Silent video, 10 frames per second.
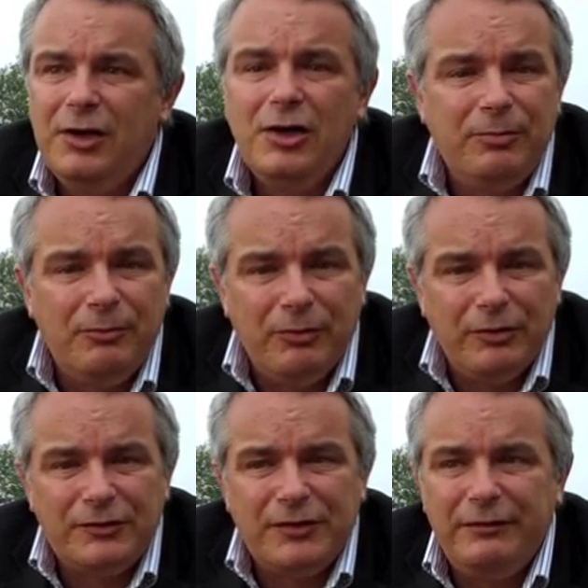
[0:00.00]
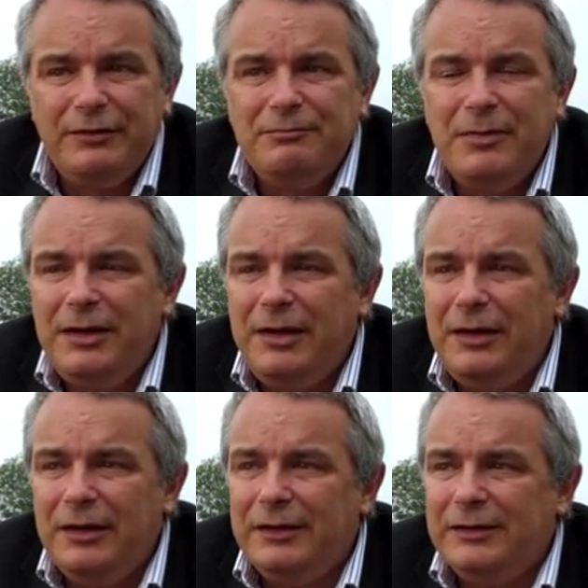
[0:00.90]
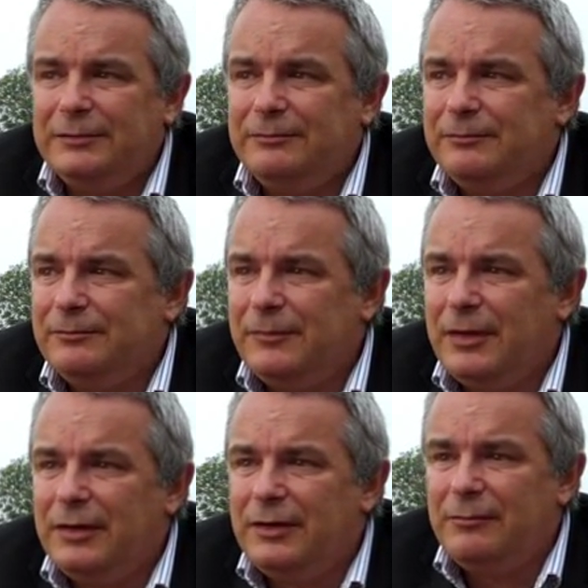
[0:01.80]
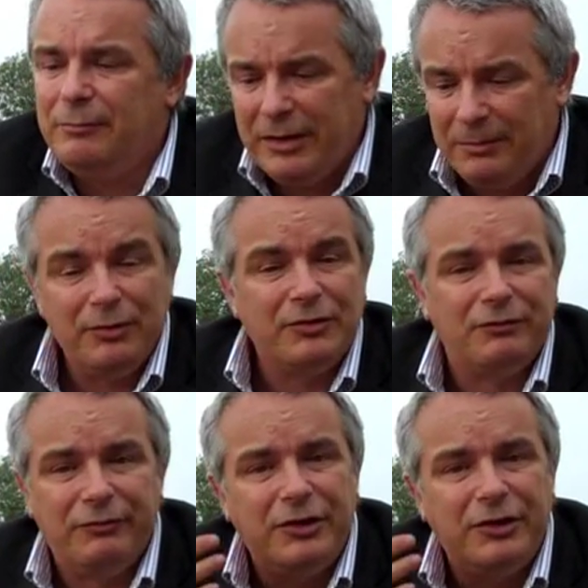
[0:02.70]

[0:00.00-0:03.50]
herbal books, there is many books of